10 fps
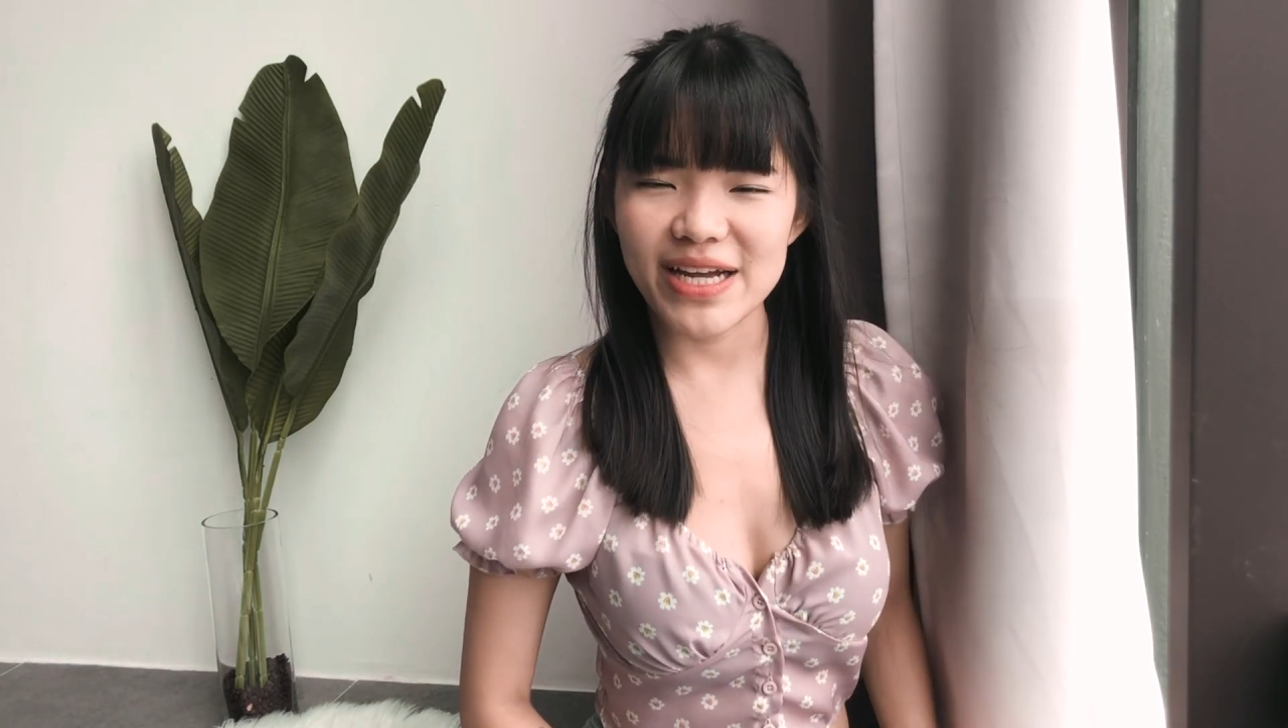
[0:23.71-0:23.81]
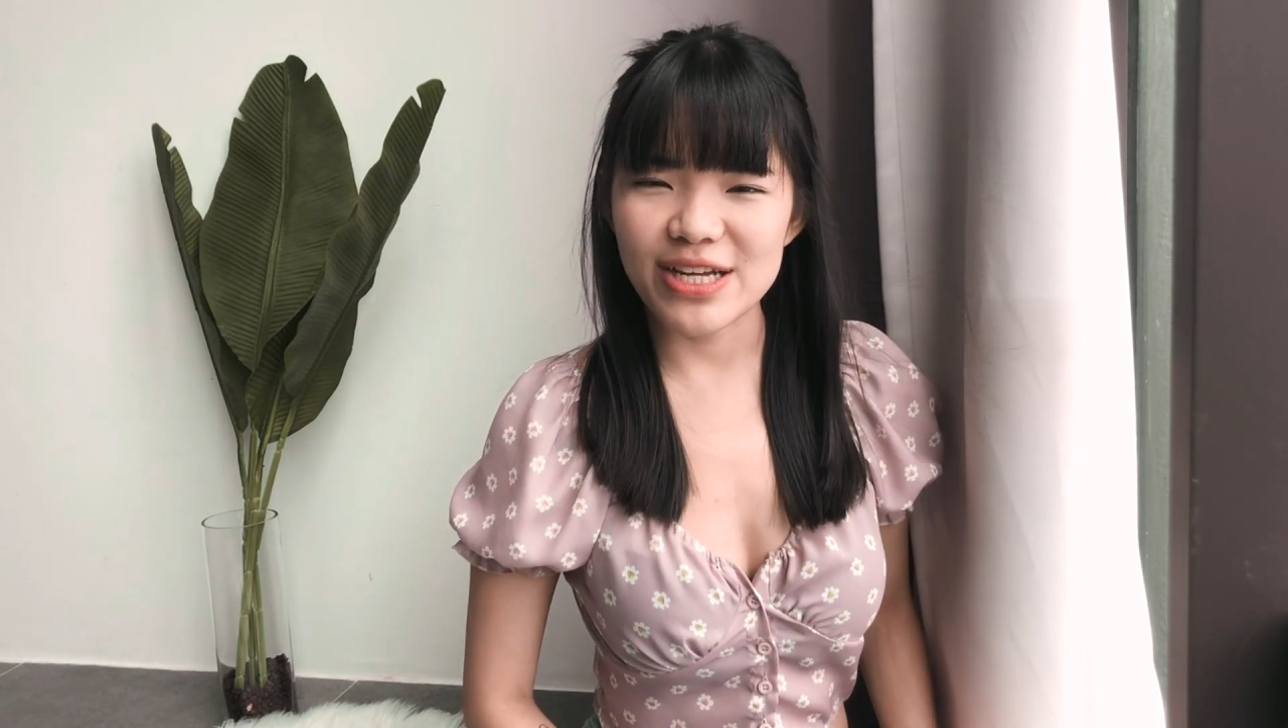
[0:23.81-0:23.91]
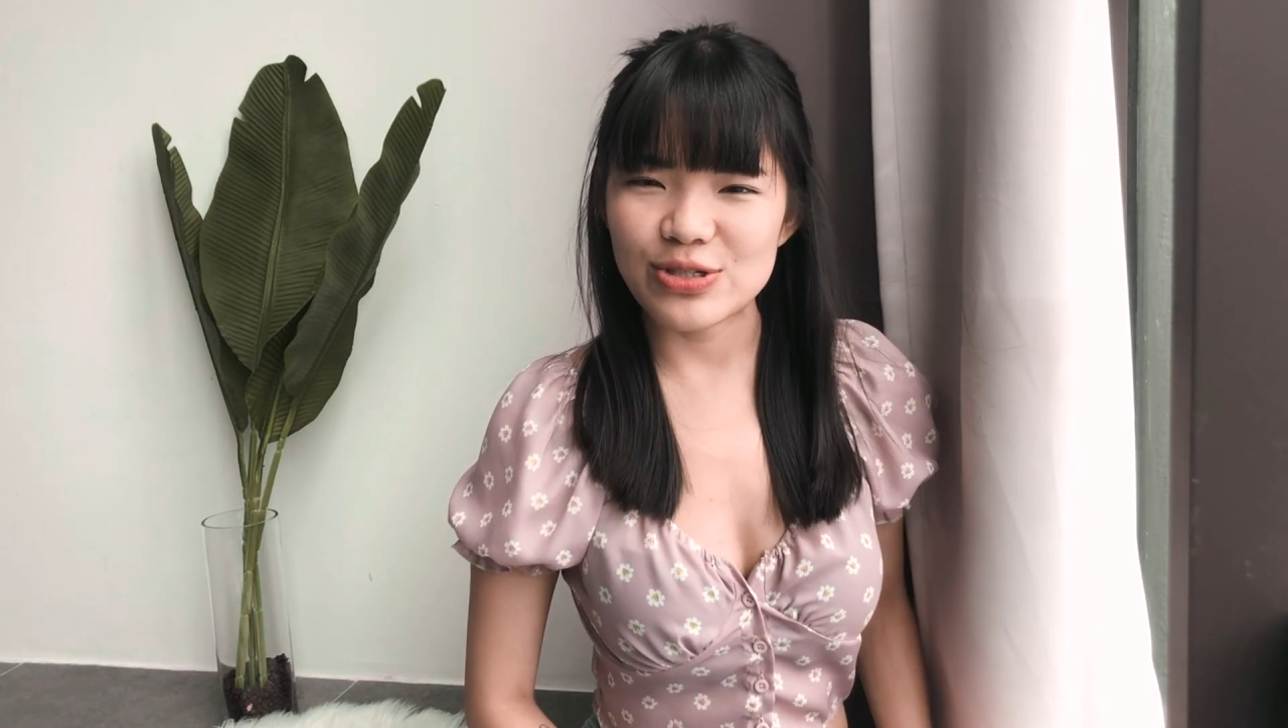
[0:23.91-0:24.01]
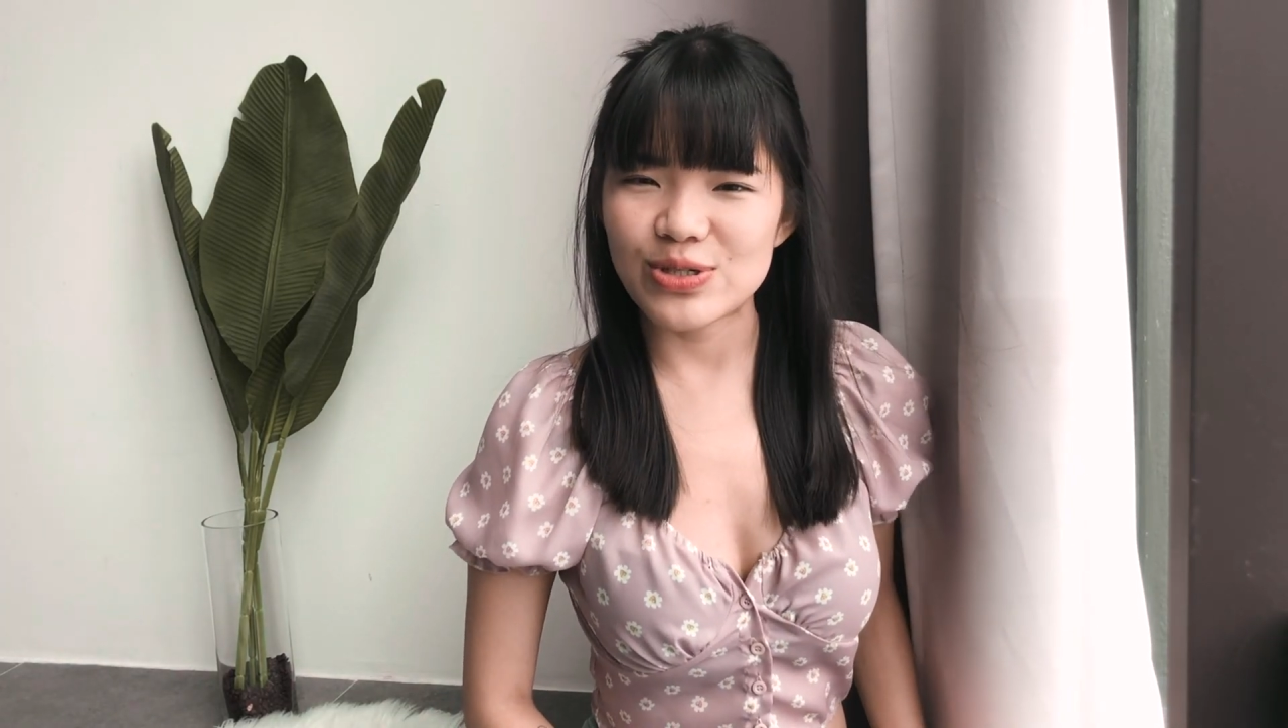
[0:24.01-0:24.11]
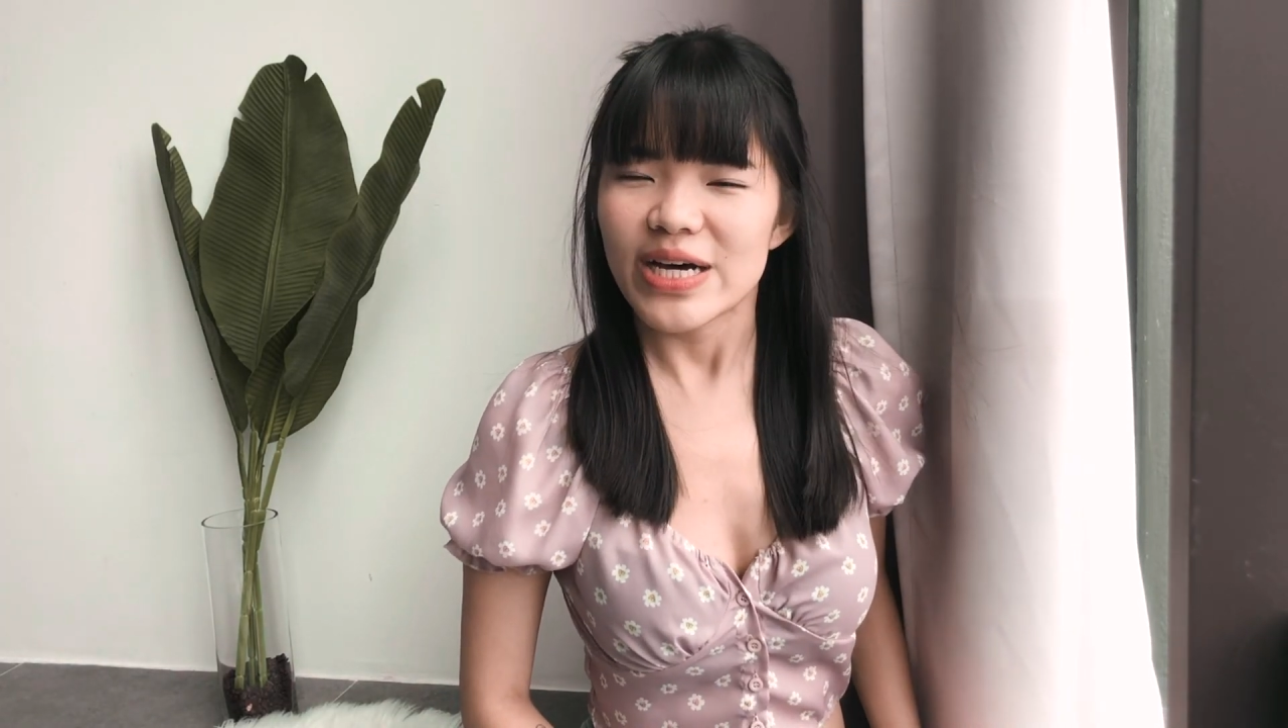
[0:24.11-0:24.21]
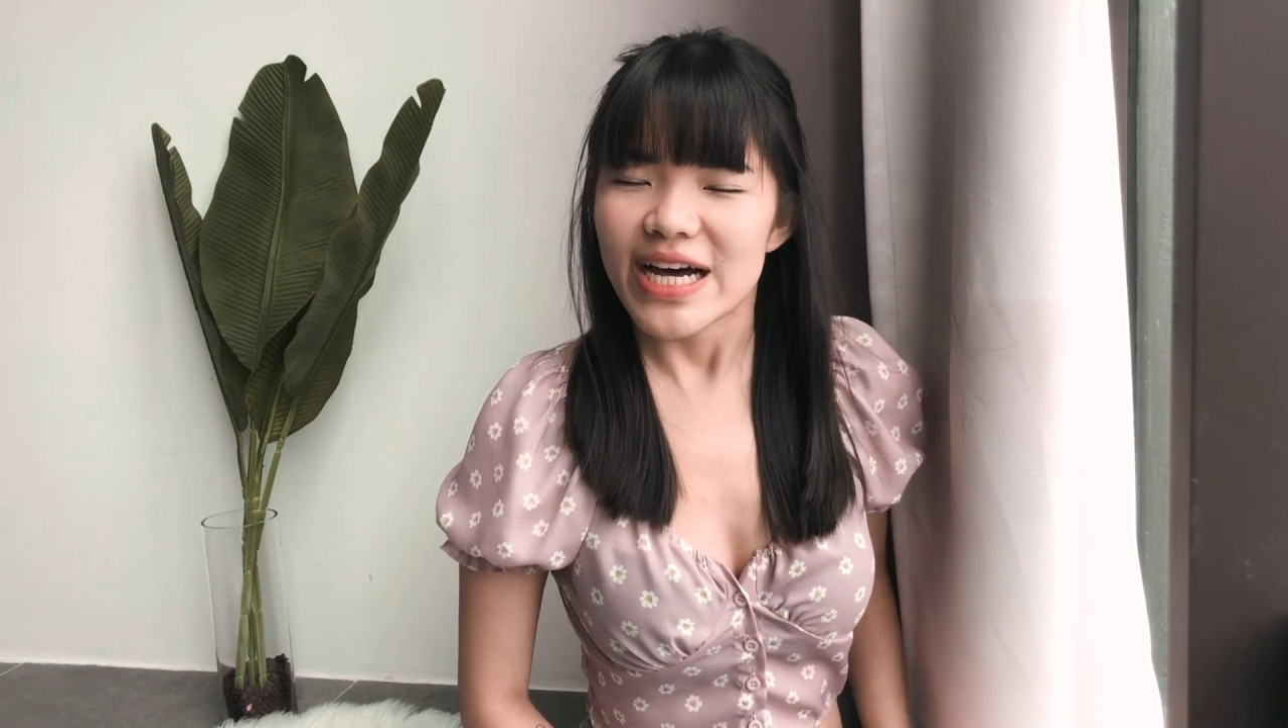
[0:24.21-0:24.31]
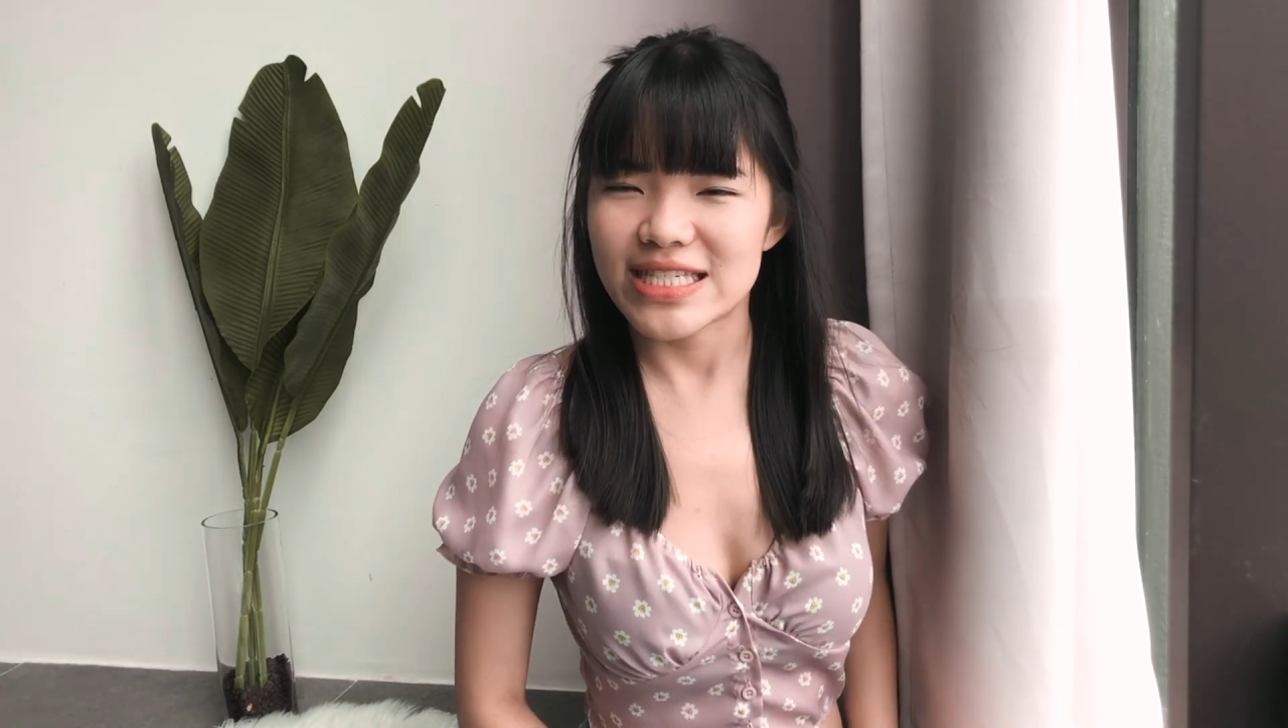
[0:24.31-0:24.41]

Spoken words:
gonna do